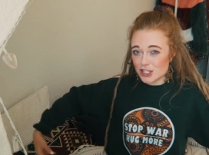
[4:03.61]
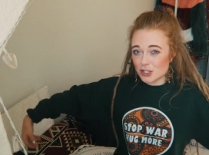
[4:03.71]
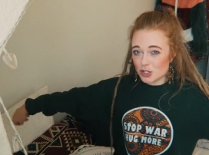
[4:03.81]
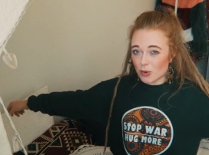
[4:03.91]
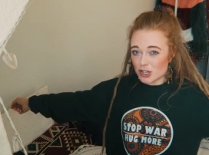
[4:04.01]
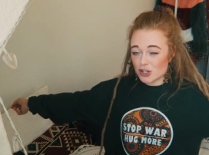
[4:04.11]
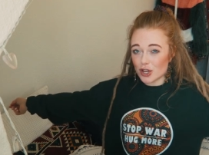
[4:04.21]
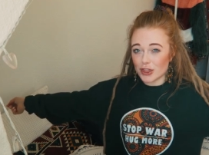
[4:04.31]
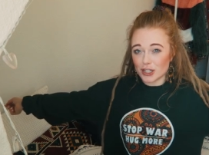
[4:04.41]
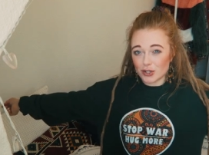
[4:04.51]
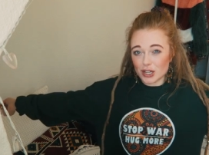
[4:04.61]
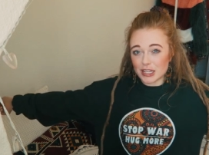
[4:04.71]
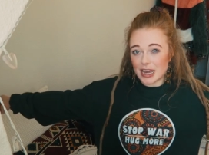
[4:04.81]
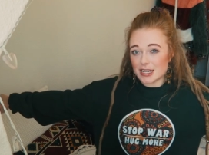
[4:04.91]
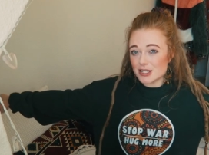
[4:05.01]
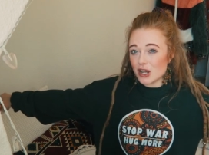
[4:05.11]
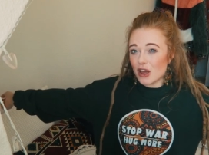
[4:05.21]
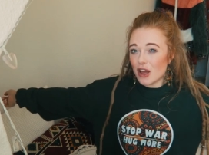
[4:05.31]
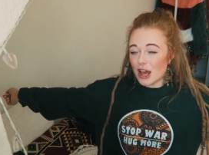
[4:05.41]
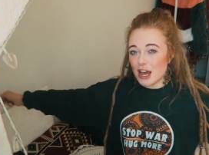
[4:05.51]
is the sweatshirt that you can get.
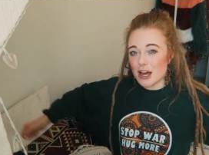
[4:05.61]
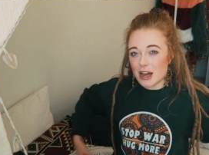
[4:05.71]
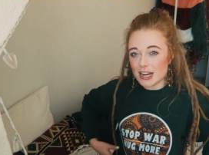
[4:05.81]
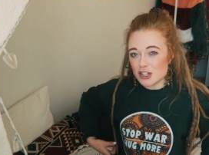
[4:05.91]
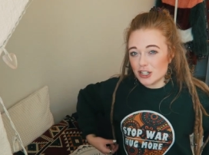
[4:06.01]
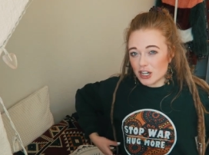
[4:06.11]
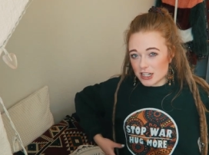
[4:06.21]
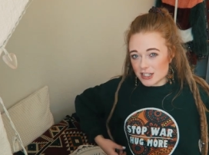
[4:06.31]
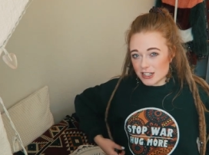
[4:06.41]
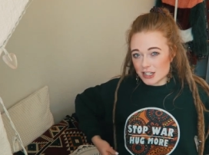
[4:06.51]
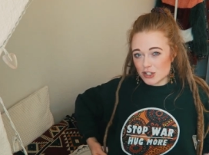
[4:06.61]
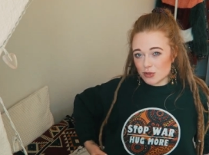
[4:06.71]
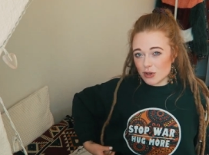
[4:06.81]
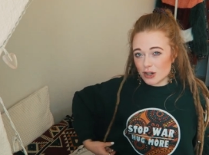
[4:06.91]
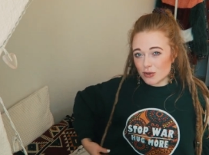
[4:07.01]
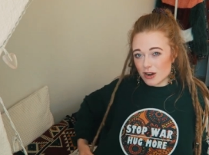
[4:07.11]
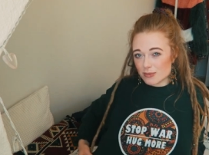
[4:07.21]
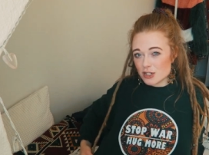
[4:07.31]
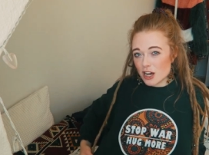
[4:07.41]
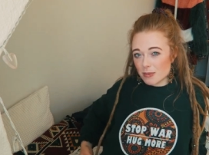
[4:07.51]
Uh, I actually cut it into a
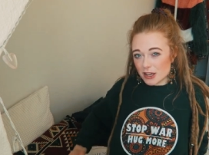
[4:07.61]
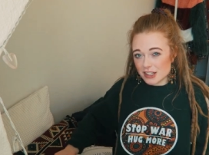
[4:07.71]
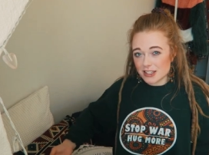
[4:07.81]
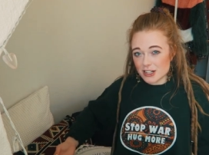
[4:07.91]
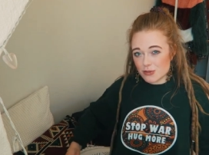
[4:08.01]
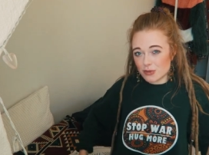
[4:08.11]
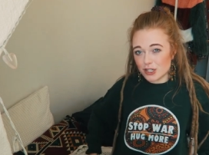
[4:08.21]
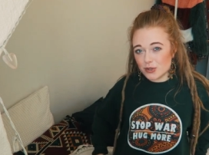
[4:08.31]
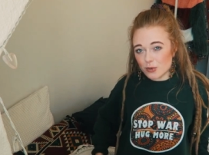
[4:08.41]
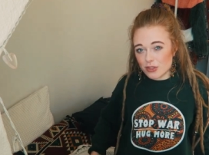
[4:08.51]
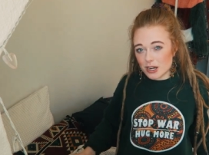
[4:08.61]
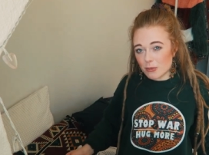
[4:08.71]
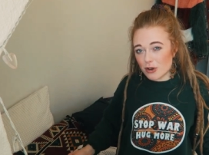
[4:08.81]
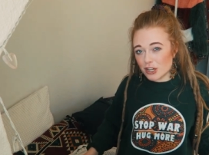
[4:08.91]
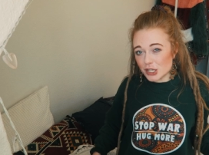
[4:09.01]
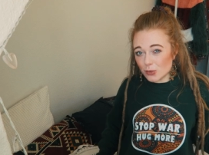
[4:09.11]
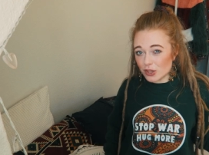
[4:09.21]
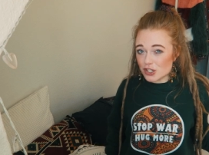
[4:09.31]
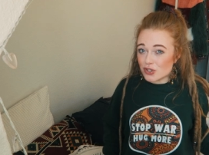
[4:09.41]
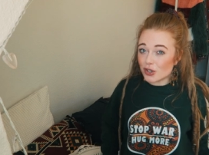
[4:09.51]
crop top. I think that's really cool. And then I'm wearing it
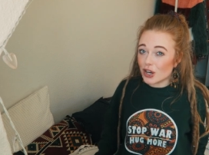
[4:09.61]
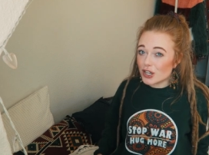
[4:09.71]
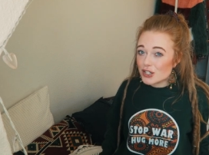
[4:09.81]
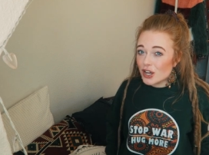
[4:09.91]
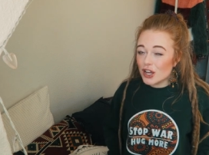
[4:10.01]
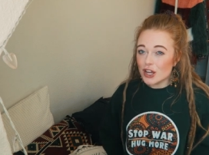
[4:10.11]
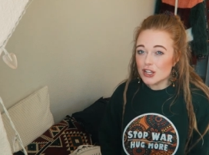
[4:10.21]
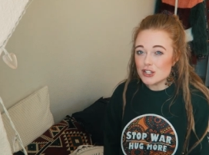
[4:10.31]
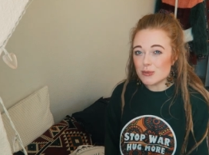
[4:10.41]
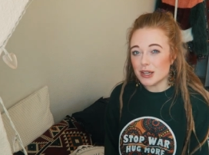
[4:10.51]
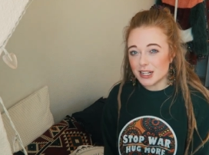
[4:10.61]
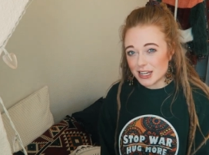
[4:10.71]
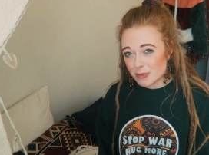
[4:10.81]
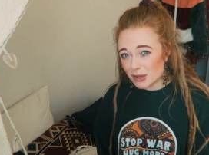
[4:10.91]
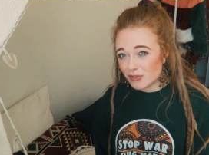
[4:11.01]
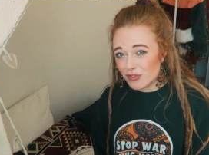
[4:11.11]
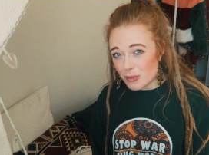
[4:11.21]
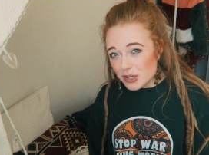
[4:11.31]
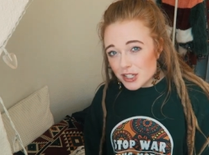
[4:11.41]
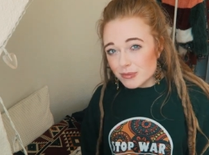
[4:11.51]
with a skirt to make it like a bit
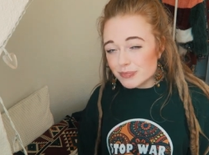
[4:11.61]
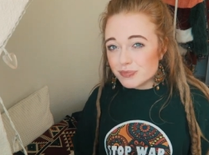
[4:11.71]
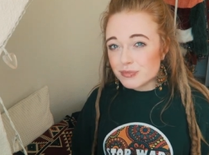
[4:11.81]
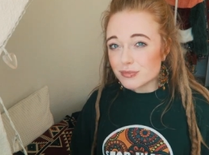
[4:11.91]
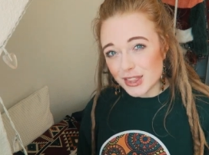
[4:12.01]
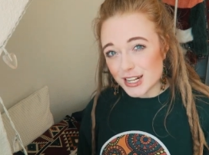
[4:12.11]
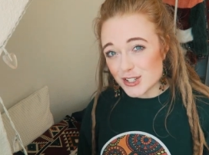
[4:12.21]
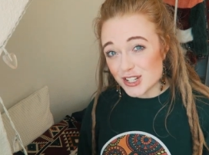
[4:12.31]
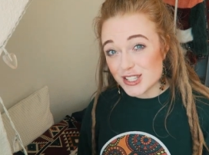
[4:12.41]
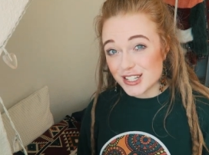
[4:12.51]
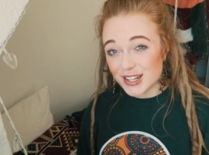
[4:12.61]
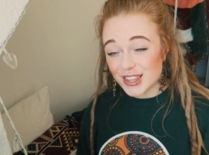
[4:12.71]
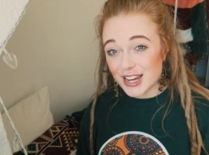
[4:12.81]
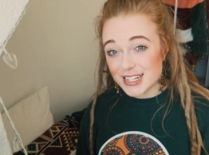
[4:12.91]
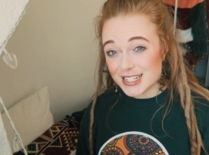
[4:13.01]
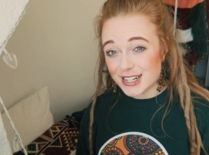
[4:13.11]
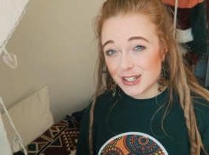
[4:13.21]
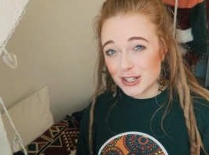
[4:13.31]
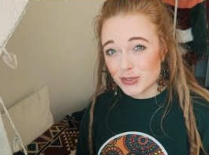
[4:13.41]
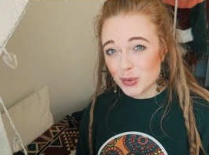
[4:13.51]
feminine. That's just another
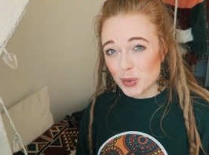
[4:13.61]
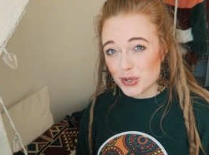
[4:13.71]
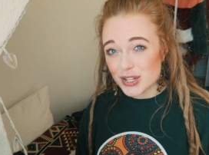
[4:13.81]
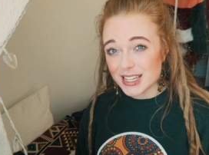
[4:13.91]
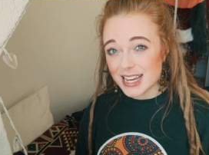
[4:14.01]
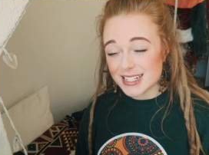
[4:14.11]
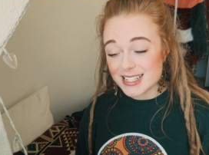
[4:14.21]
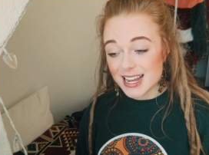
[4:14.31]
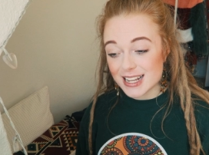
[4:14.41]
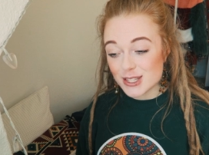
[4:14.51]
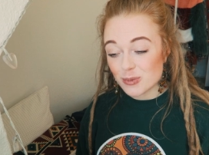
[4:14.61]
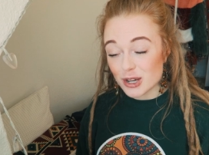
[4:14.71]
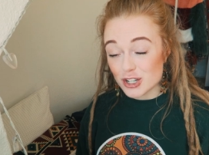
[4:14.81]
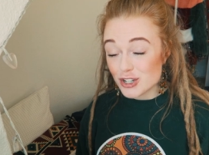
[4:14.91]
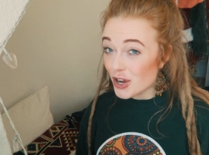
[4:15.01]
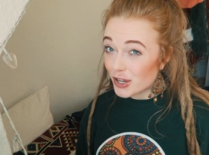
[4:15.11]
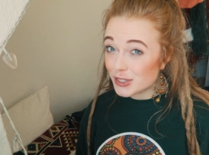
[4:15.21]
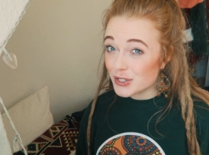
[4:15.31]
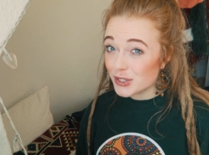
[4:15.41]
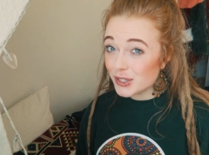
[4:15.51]
idea if you want to get a
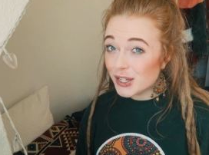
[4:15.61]
sweatshirt.